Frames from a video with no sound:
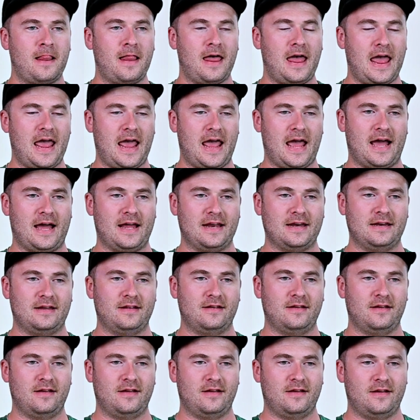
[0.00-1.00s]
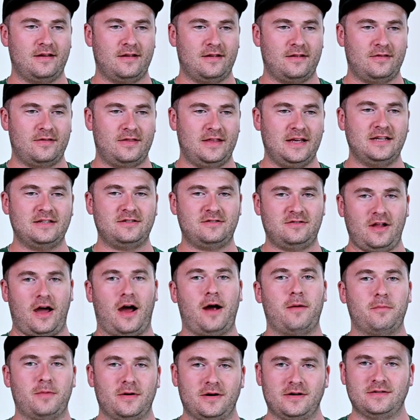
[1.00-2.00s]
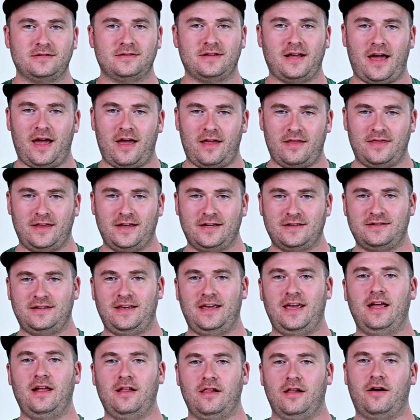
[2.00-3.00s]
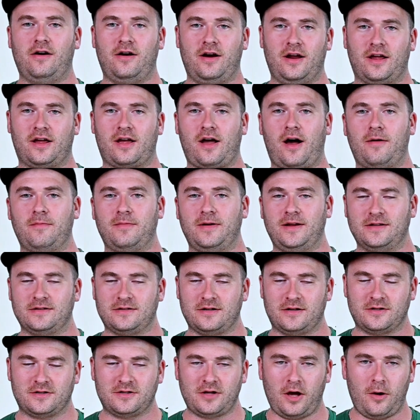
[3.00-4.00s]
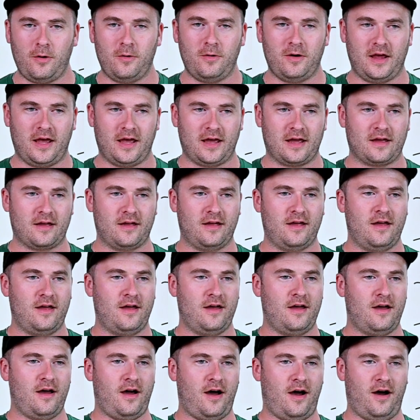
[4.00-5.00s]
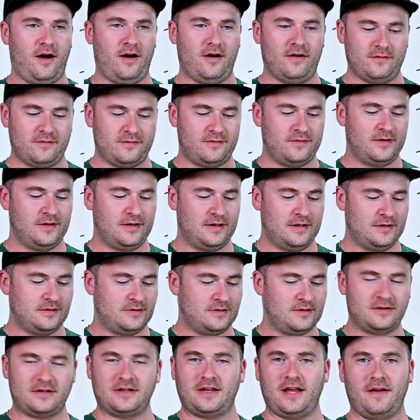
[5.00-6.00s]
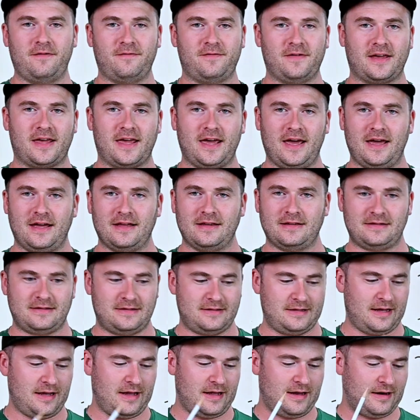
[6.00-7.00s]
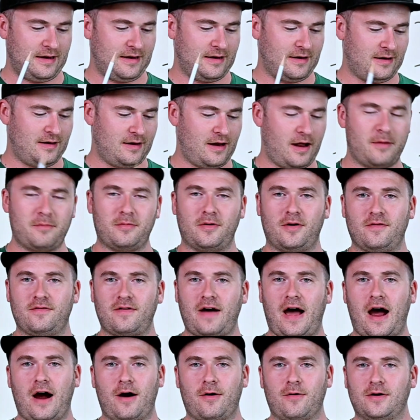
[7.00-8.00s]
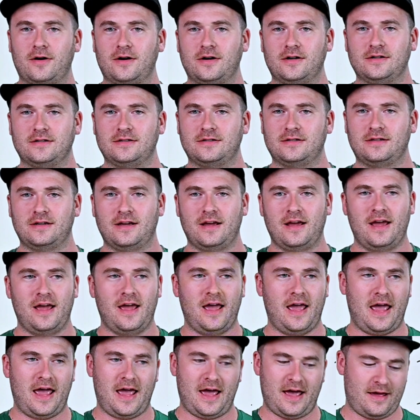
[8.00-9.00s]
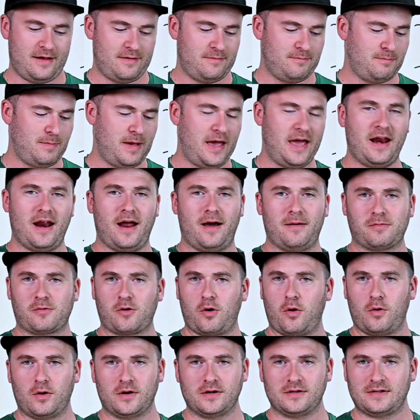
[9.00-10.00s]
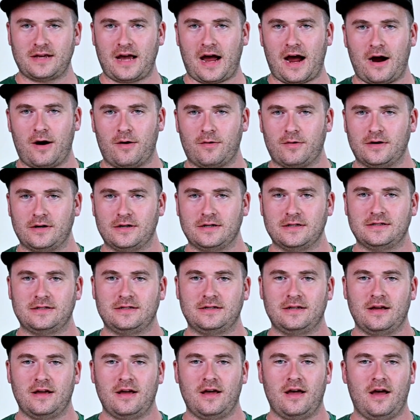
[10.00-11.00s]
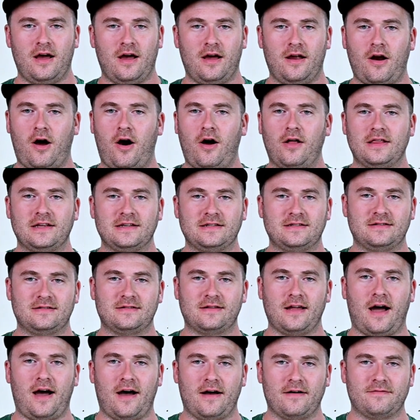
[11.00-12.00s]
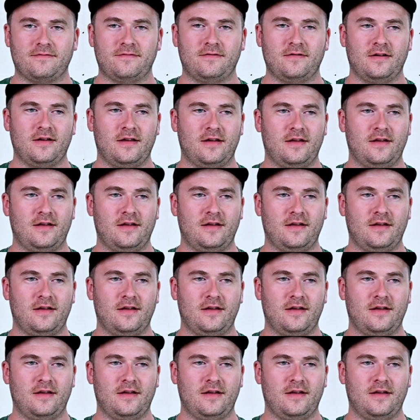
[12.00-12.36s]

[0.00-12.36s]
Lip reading: And these numbers that these e-learning companies are toting of certificates and number of hours and made up course hours and all this stuff,